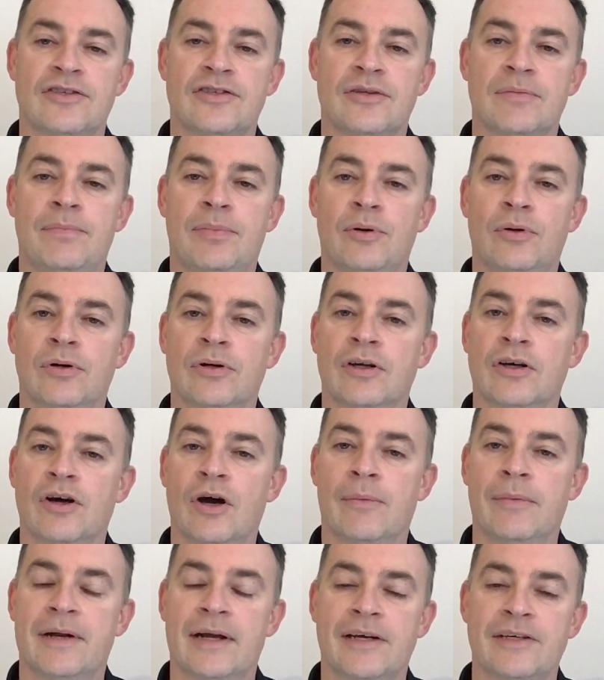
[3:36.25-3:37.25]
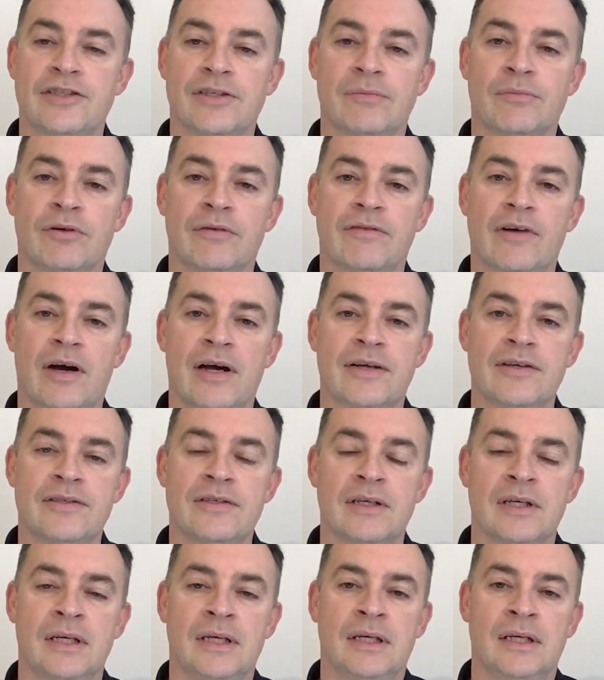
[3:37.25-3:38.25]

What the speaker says: support accommodation providers